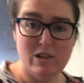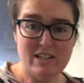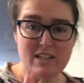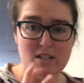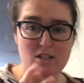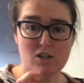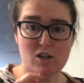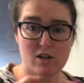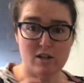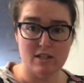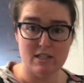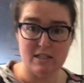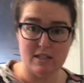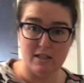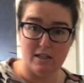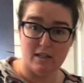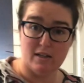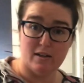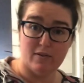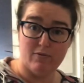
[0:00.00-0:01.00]
starts to
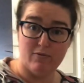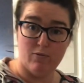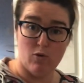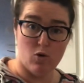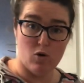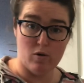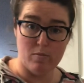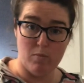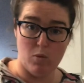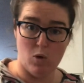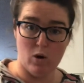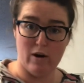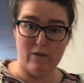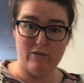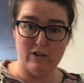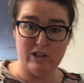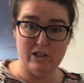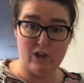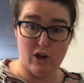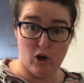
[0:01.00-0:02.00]
form more of a
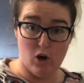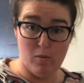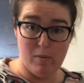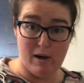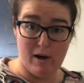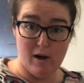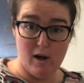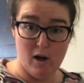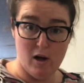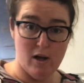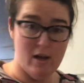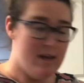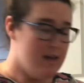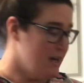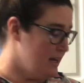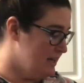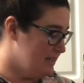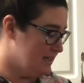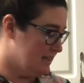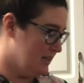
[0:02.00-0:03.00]
dough ball,
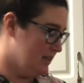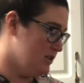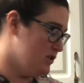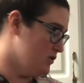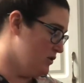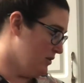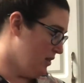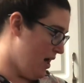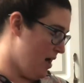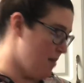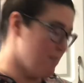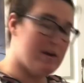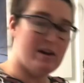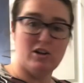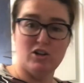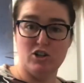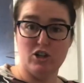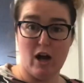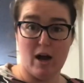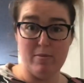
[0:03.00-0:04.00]
it's gonna do a lot better
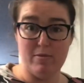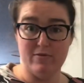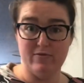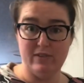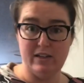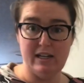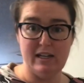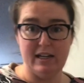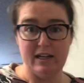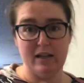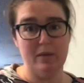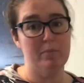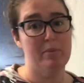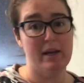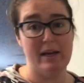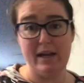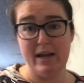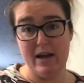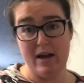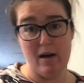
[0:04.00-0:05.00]
job of kneading and
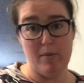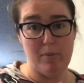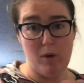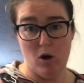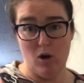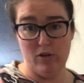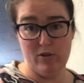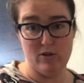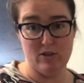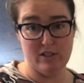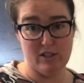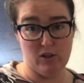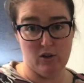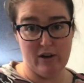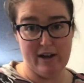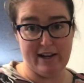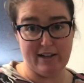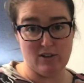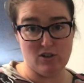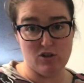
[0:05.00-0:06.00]
picking up all those little
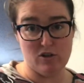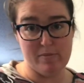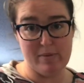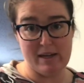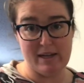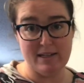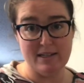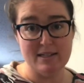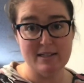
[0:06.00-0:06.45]
extra bits.